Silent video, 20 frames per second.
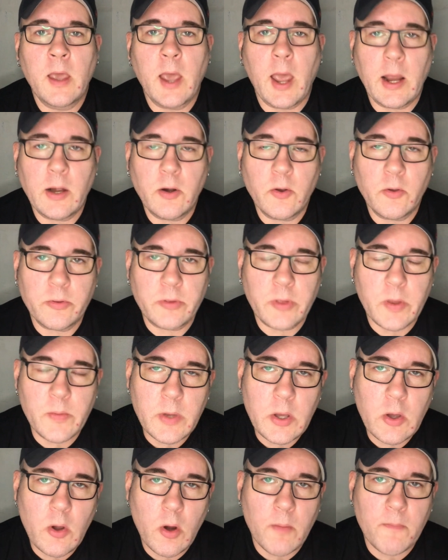I know some
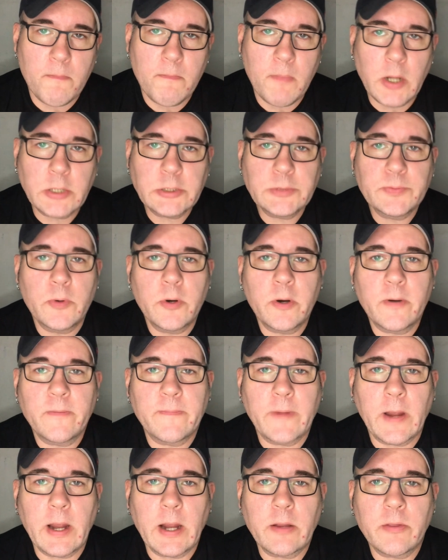of you are much more
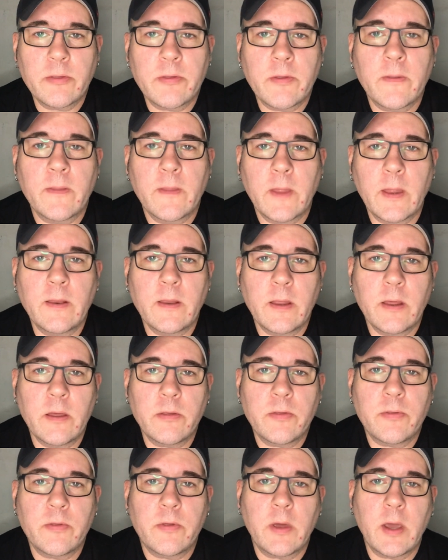advanced than
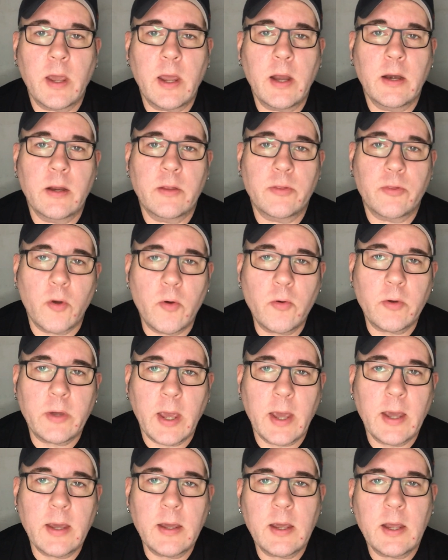this, and it's
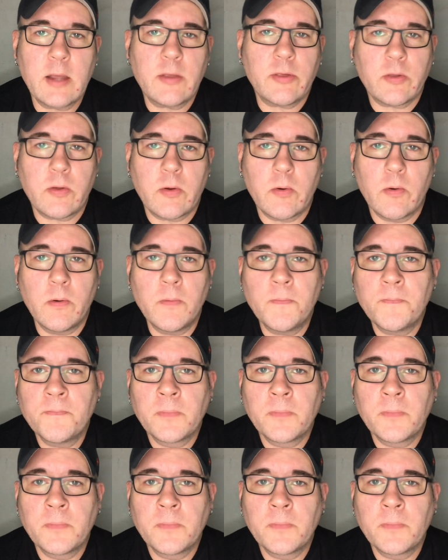okay, it's cool.